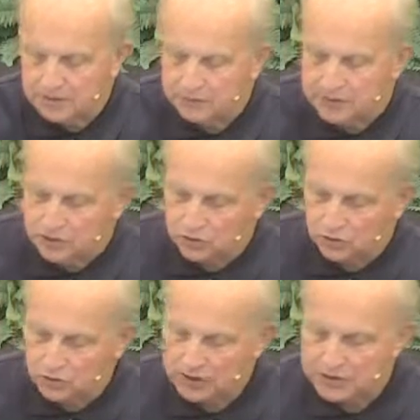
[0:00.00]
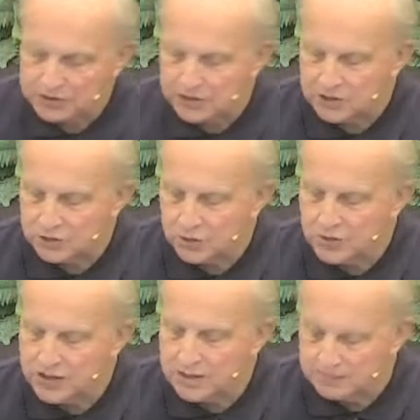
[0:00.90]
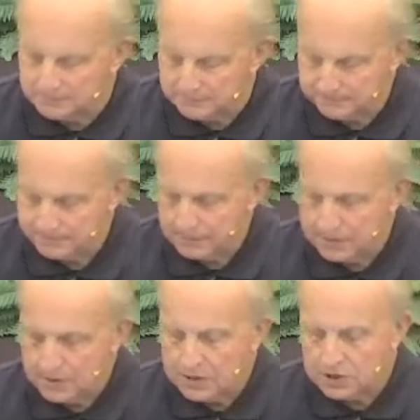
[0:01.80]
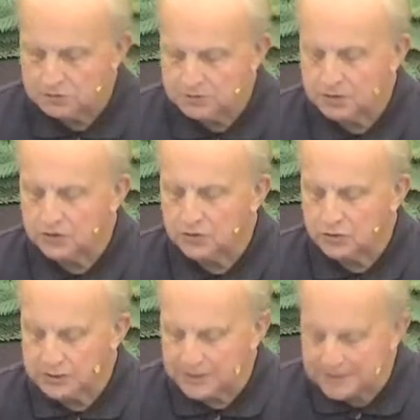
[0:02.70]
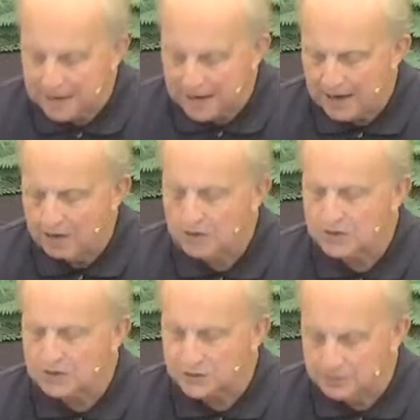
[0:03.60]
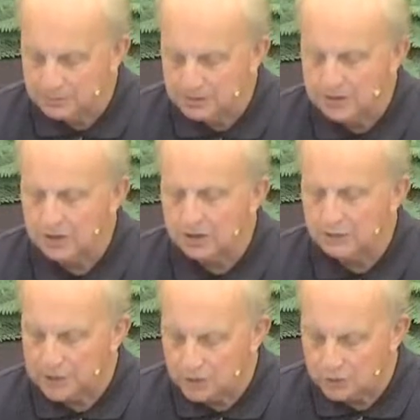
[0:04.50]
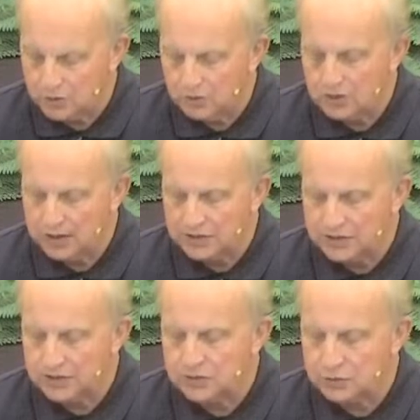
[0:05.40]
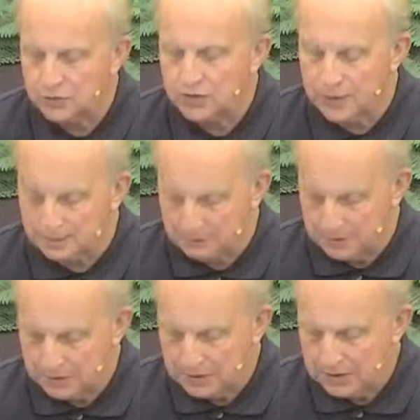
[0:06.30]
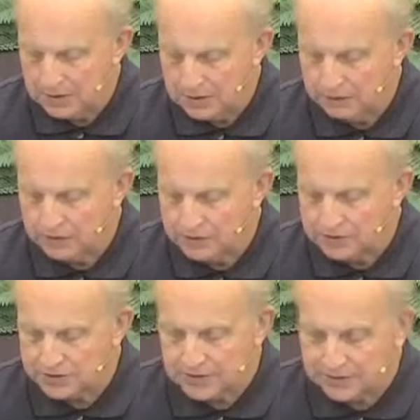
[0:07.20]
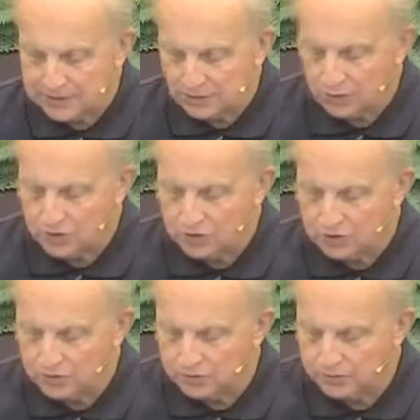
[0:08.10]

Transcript: of Israel and say to them, speak to the entire assembly of Israel and say to them, Leviticus 19, 1 and 2.